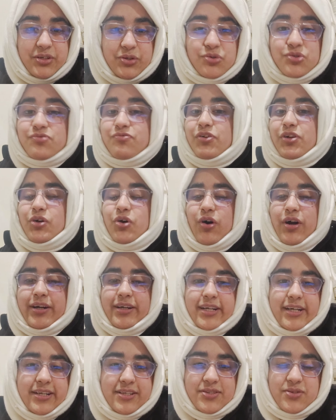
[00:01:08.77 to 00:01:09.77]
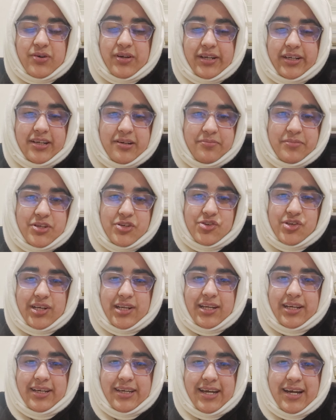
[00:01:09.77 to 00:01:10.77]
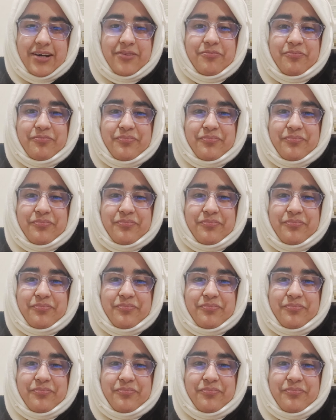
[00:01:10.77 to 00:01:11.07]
useful content is gonna come, inshallah. Yeah,